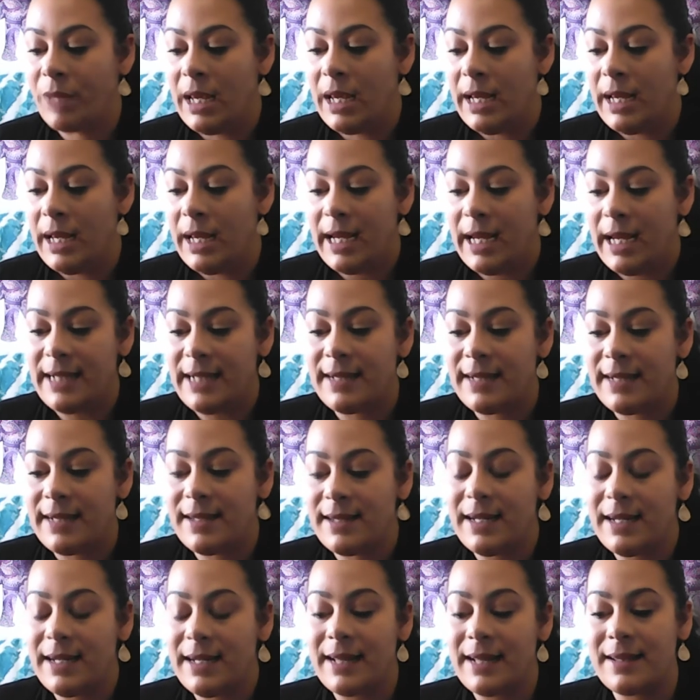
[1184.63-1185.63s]
It
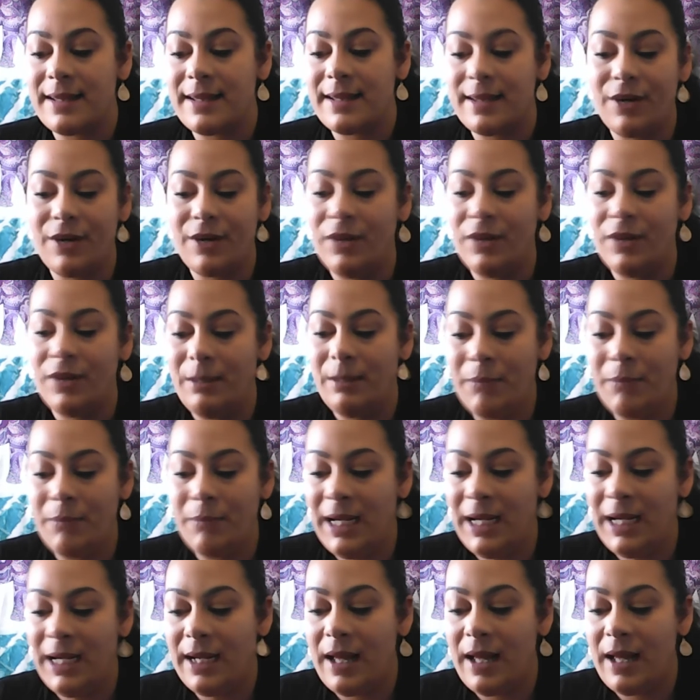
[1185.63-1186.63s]
doesn't necessarily
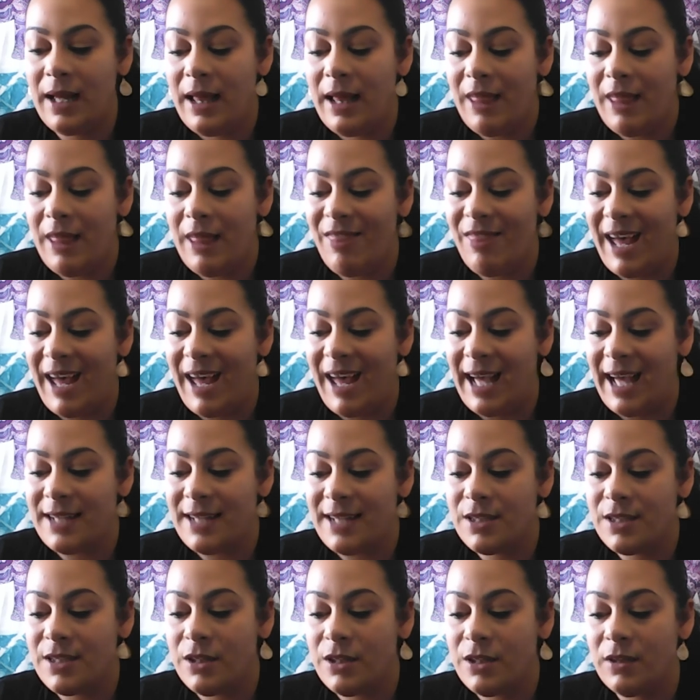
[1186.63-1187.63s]
mean that
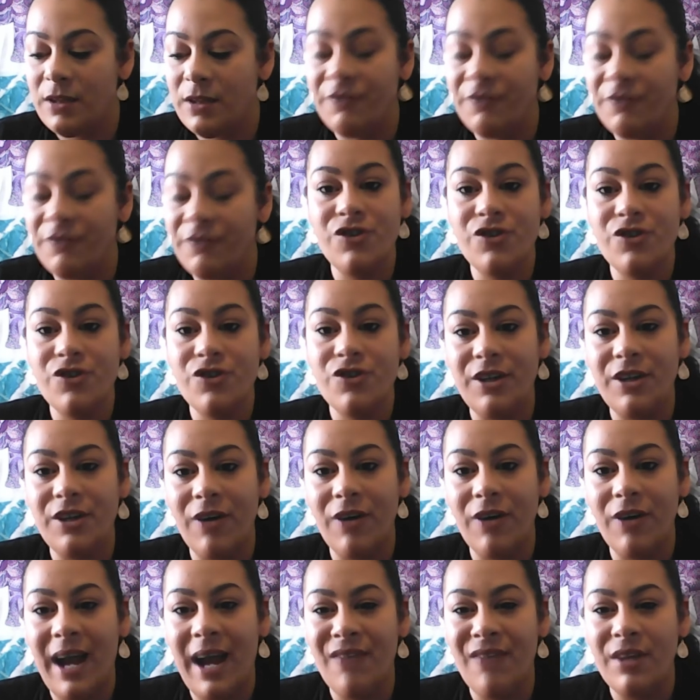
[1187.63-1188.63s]
the fears that you're
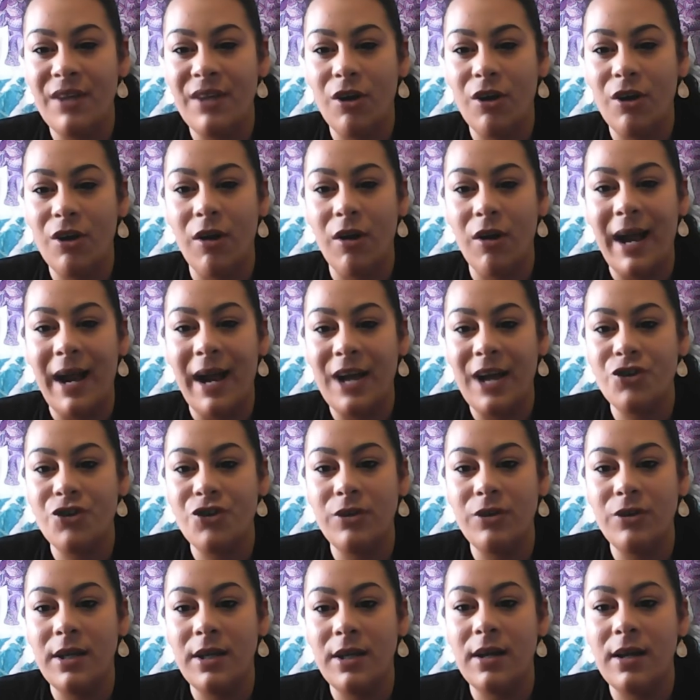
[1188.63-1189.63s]
having are
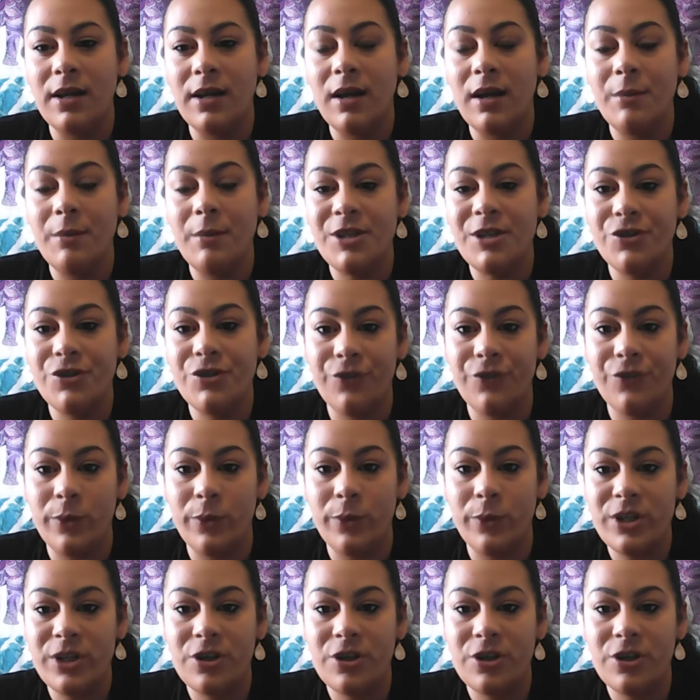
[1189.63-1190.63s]
actually going to come into
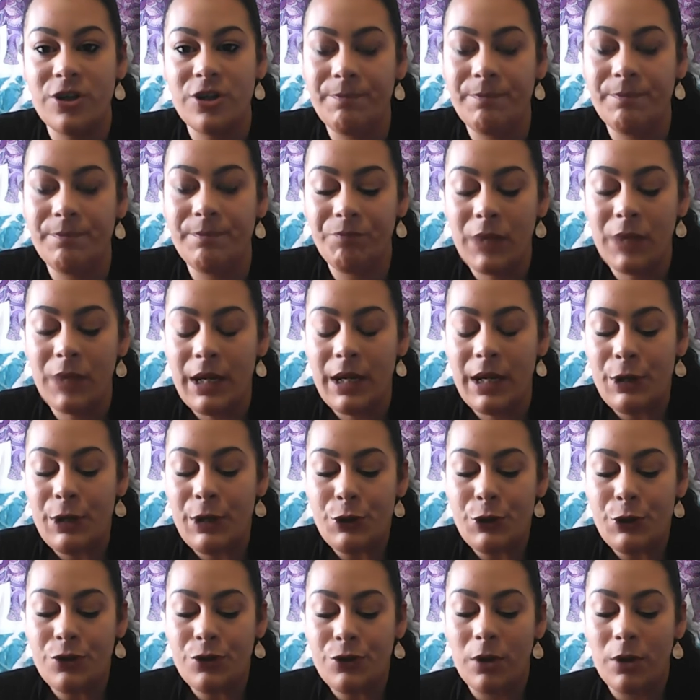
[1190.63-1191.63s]
fruition.
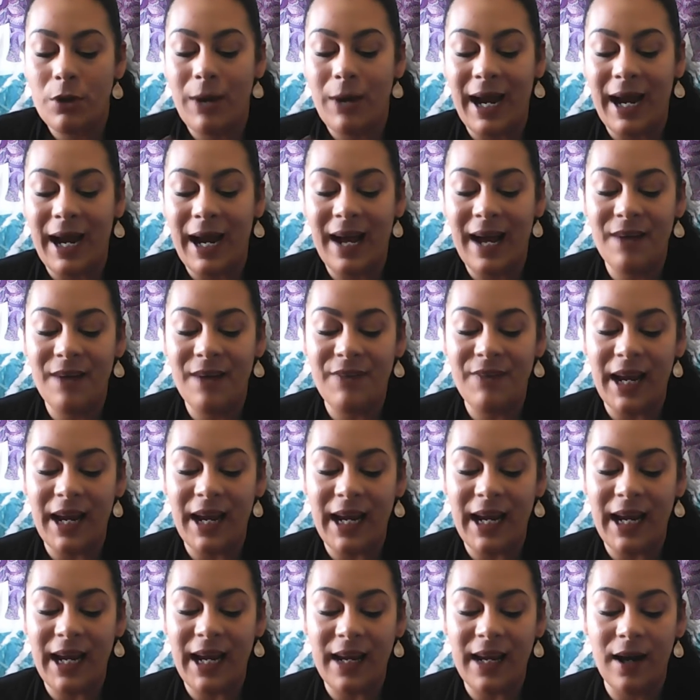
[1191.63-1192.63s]
So I have
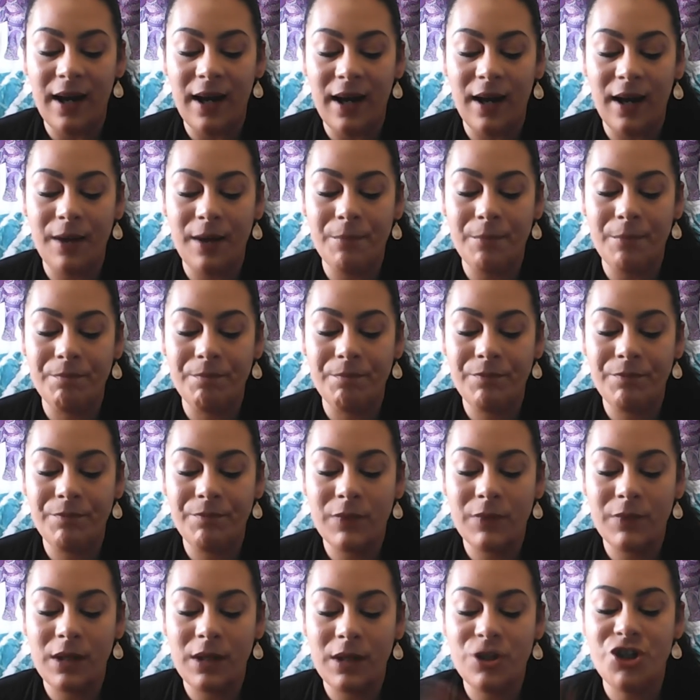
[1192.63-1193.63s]
a
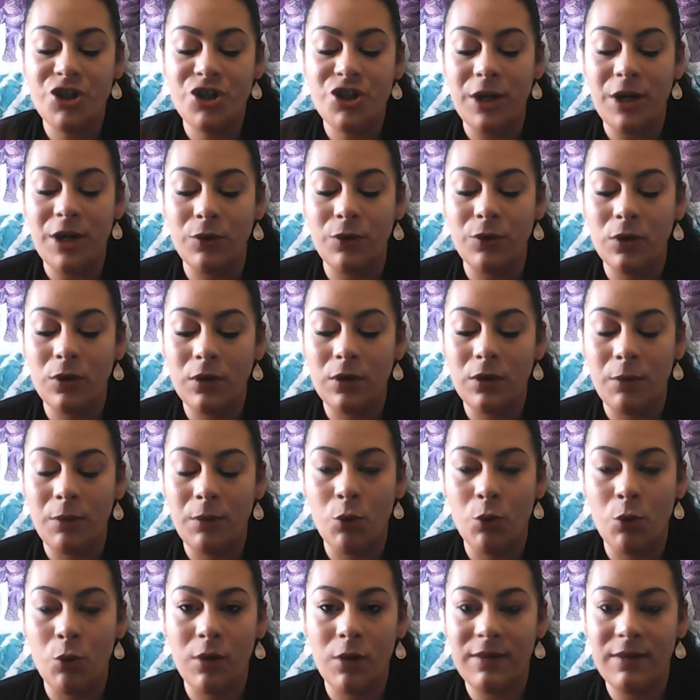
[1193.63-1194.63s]

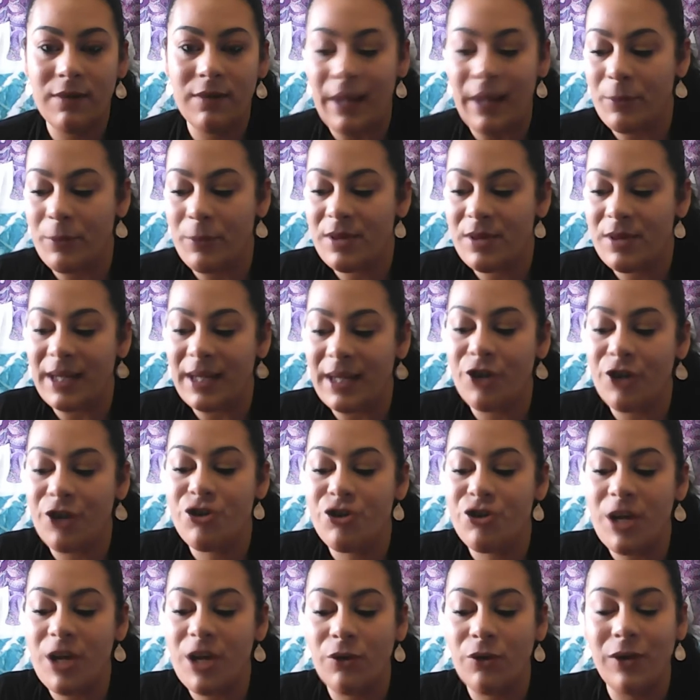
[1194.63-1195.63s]
that was like your
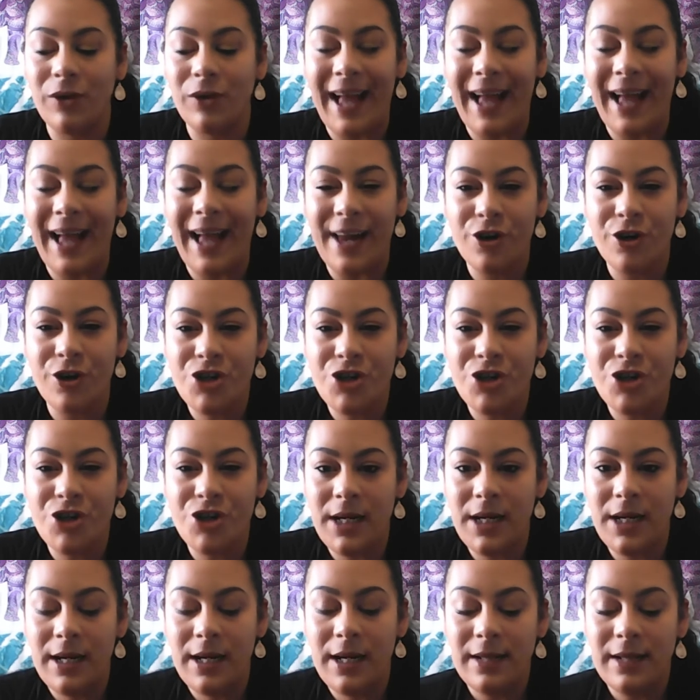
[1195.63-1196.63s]
general
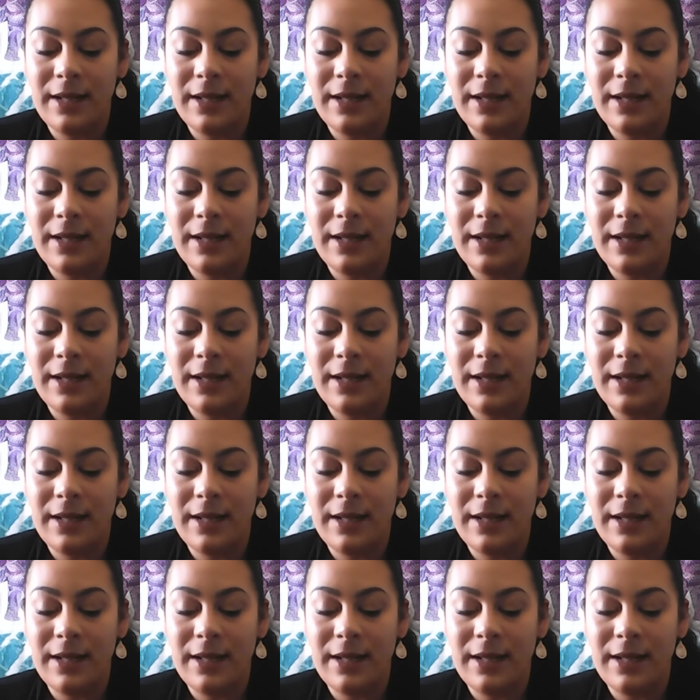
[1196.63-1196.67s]
energy.